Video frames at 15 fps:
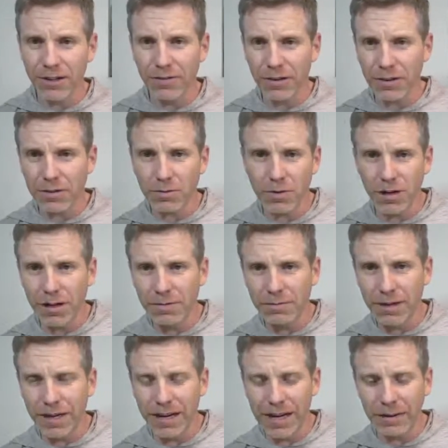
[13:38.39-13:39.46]
verse 1
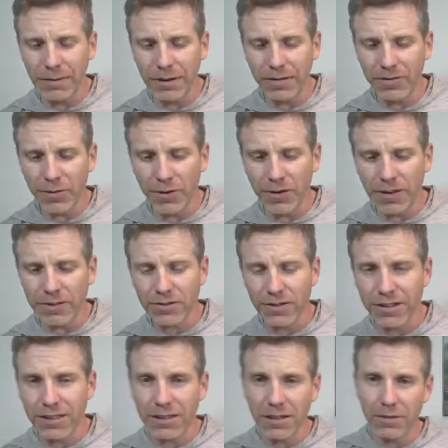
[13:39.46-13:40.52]
began with for this
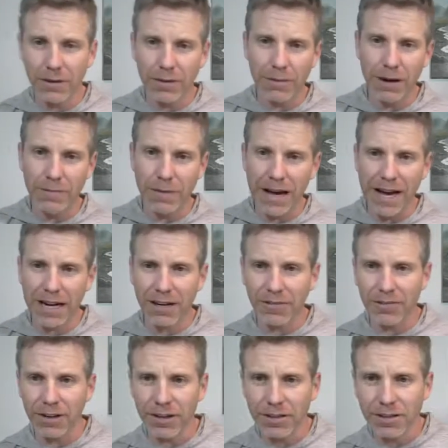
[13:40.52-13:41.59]
reason, and we went back a
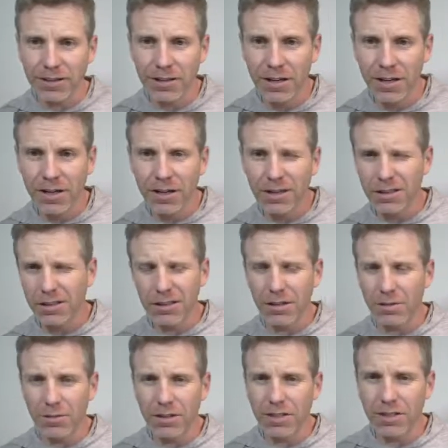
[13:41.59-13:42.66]
verse to
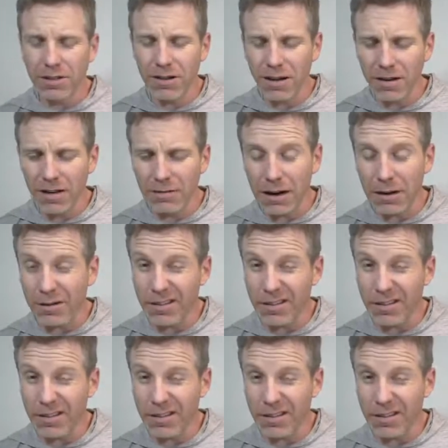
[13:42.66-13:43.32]
go, what's he talking about?